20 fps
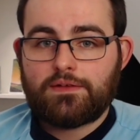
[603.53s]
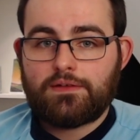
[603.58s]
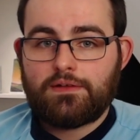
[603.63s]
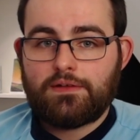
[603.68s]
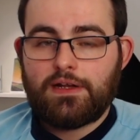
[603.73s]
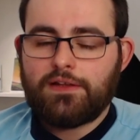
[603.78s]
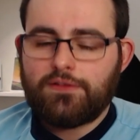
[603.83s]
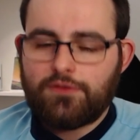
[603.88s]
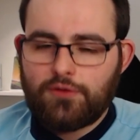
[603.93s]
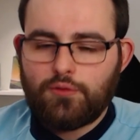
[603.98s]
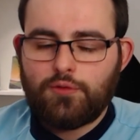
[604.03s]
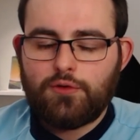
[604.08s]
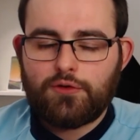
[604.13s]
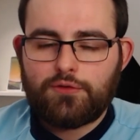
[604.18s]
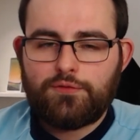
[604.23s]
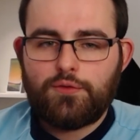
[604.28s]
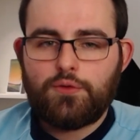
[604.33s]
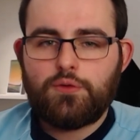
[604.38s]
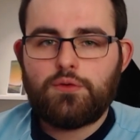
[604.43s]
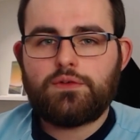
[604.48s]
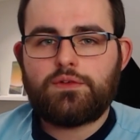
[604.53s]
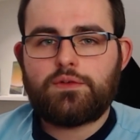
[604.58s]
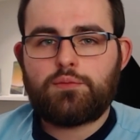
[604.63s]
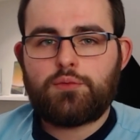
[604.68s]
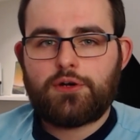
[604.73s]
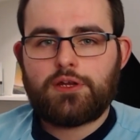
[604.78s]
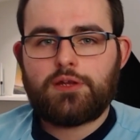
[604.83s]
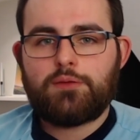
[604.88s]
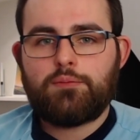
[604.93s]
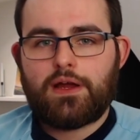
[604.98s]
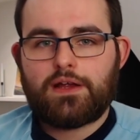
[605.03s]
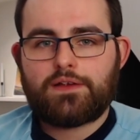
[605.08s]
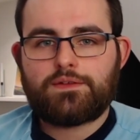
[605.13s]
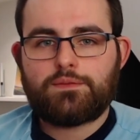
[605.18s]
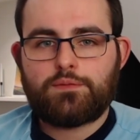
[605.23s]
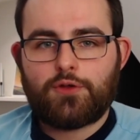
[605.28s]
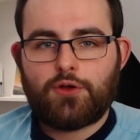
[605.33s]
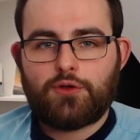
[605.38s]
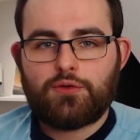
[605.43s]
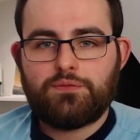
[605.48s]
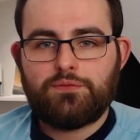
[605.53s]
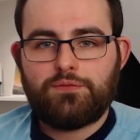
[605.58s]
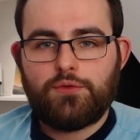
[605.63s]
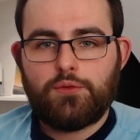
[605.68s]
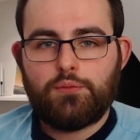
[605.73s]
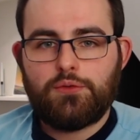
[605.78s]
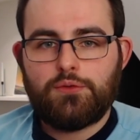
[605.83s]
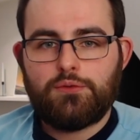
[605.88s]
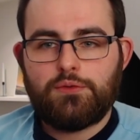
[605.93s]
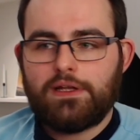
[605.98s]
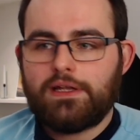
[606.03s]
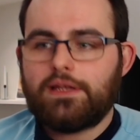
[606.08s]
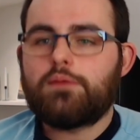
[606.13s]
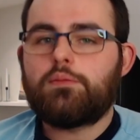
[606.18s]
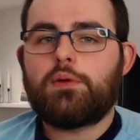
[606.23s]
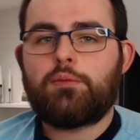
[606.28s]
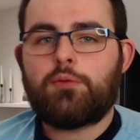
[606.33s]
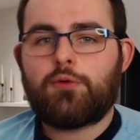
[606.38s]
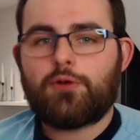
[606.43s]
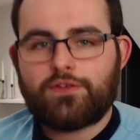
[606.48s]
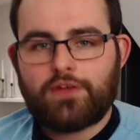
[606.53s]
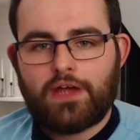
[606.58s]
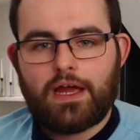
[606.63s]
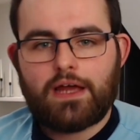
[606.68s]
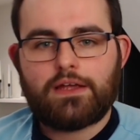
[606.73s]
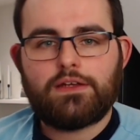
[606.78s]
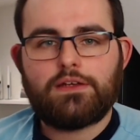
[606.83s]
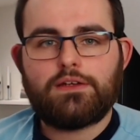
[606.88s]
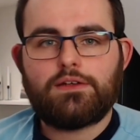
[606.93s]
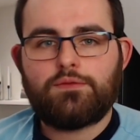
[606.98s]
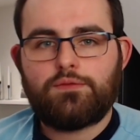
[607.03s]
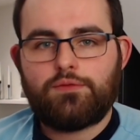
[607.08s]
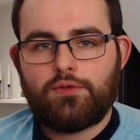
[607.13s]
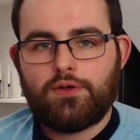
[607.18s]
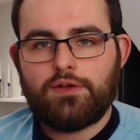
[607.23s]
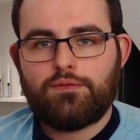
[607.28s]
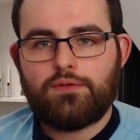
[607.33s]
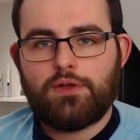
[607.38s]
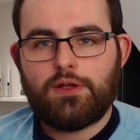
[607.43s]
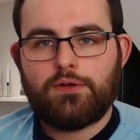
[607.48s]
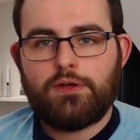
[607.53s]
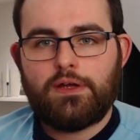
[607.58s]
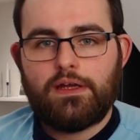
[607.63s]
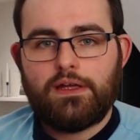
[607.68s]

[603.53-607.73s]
I do look forward to bringing back some Tottenham football, a little bit more attacking and free flow.